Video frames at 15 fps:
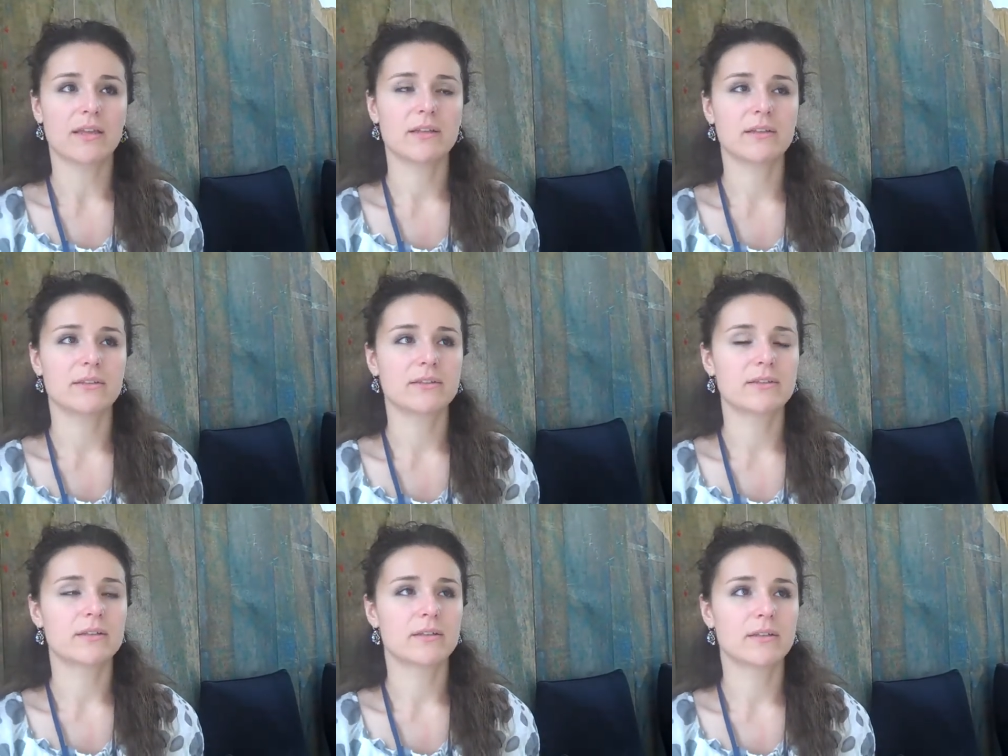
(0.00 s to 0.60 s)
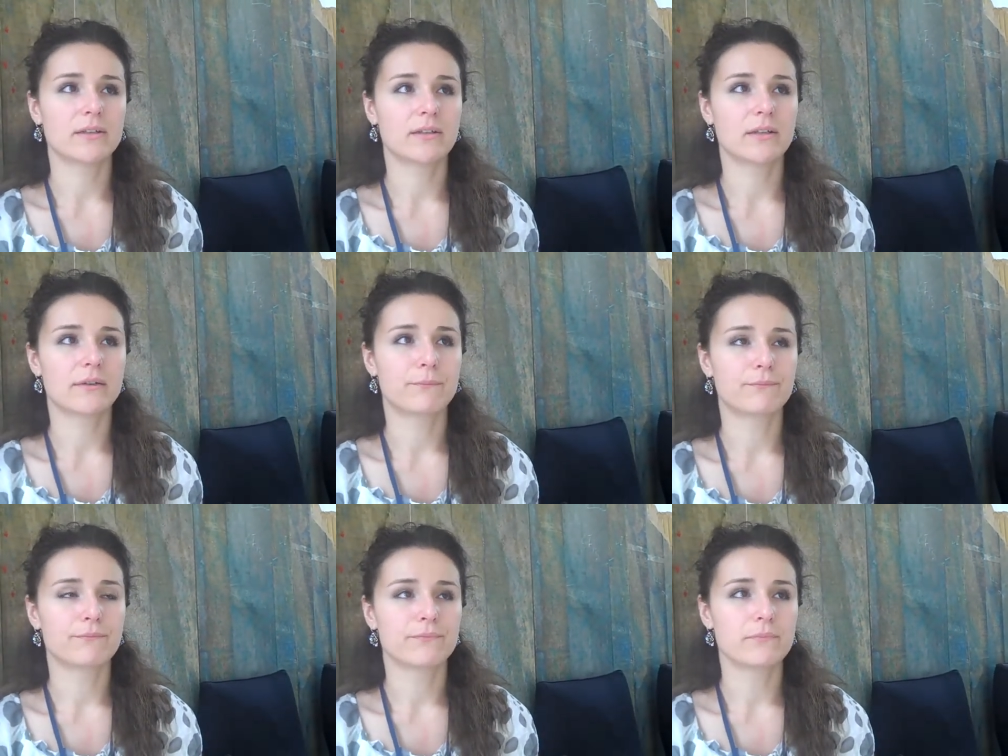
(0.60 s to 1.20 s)
And uh, um,
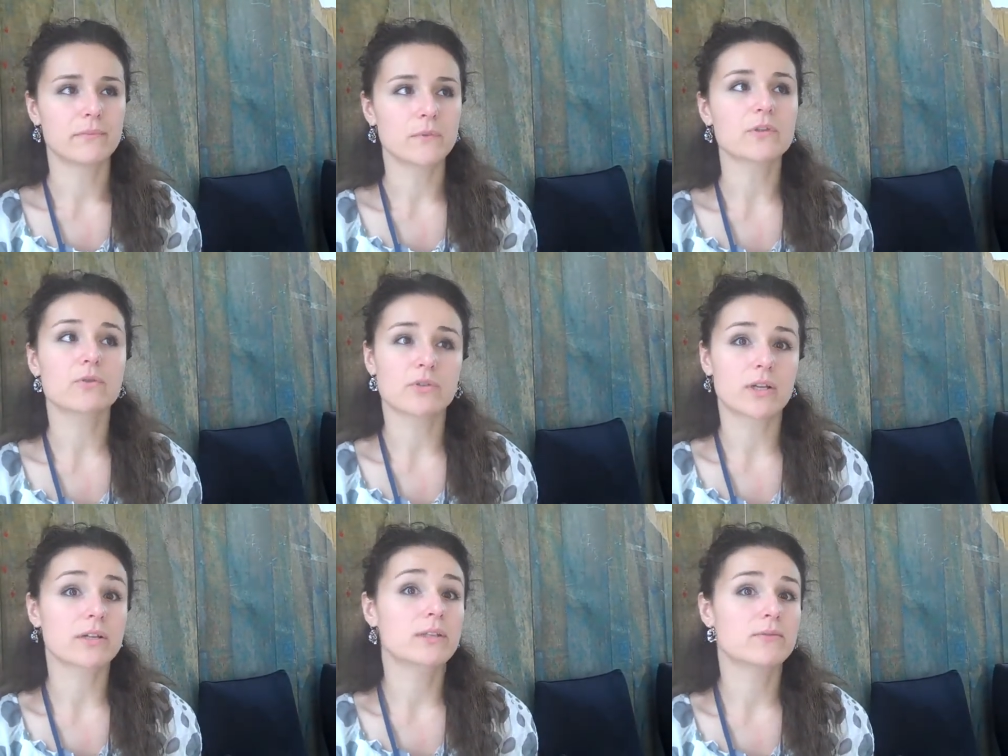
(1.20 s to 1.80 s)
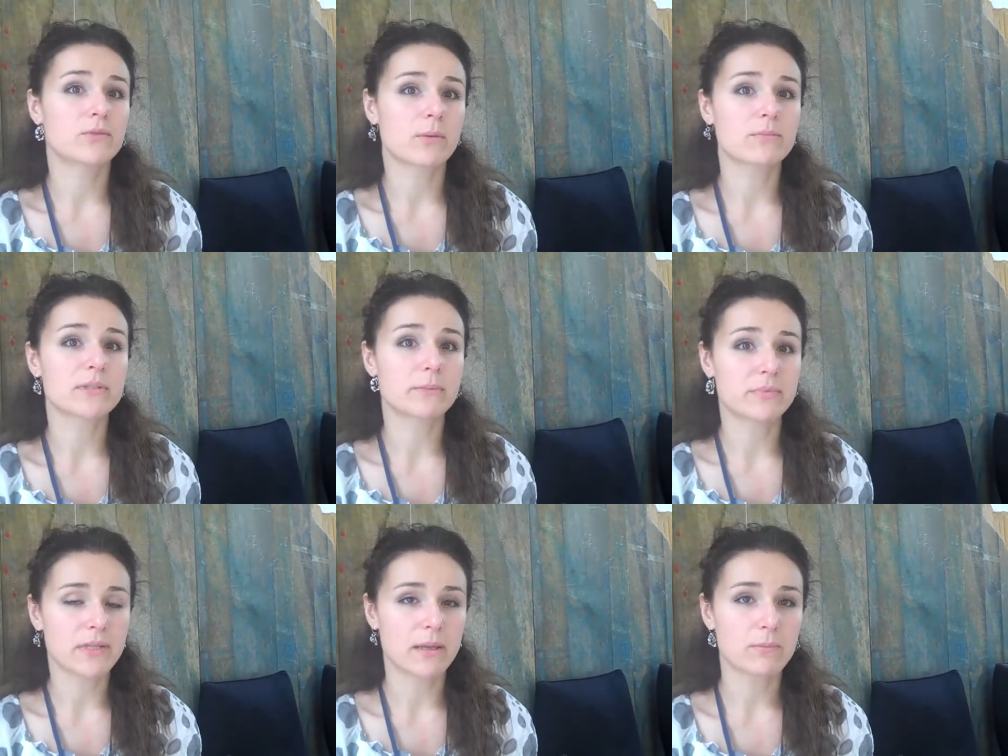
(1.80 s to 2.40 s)
so starting from
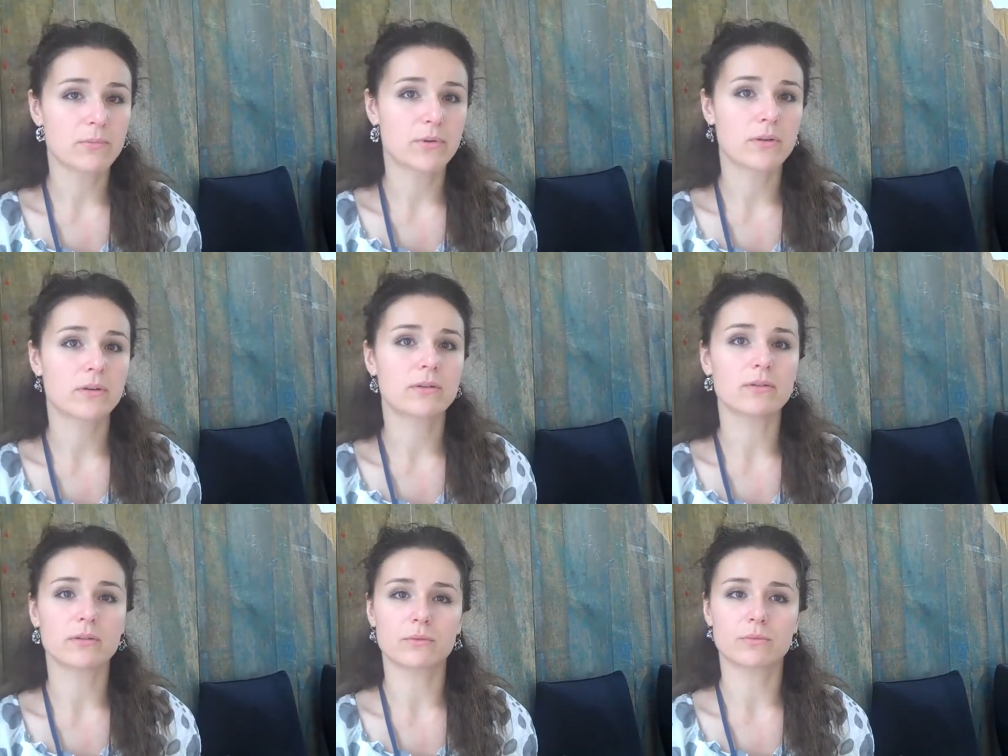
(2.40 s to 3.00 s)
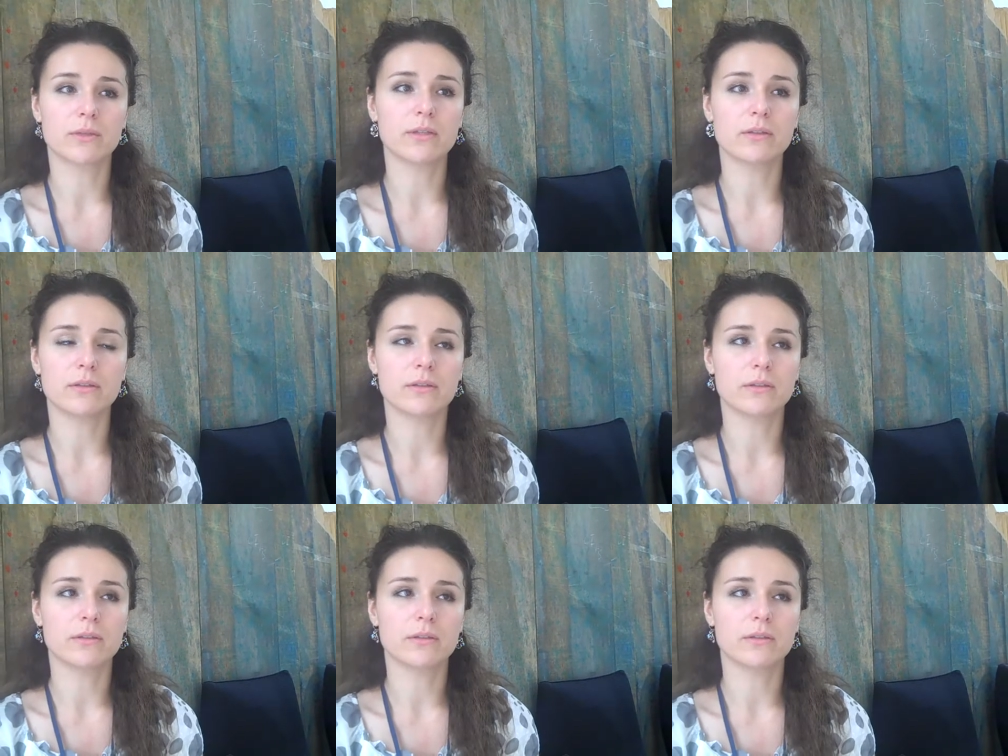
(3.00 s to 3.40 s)
September, uh, we,